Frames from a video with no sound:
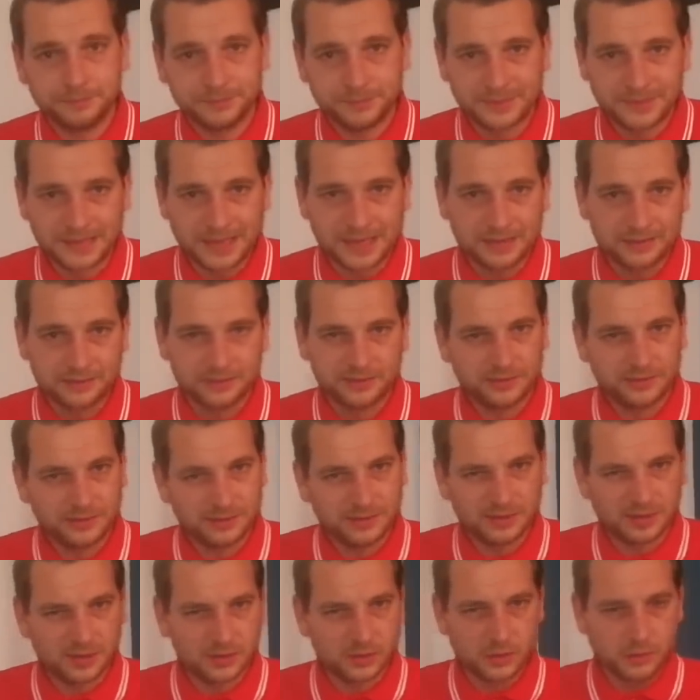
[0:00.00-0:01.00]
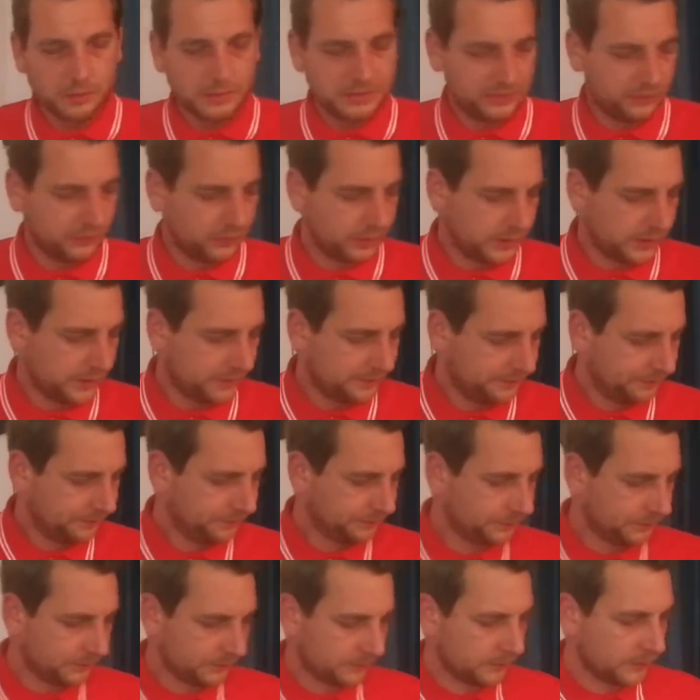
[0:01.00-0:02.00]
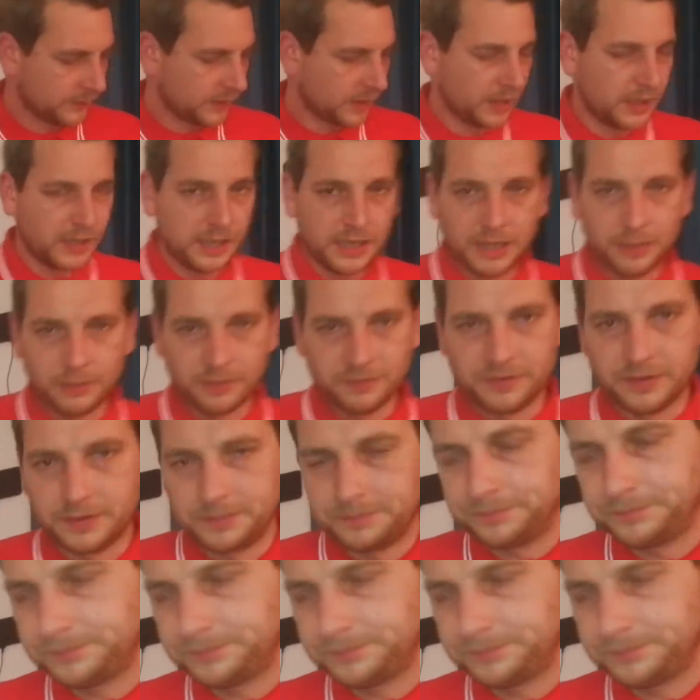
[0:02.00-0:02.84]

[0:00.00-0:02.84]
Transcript: that's got to be sorted out. However,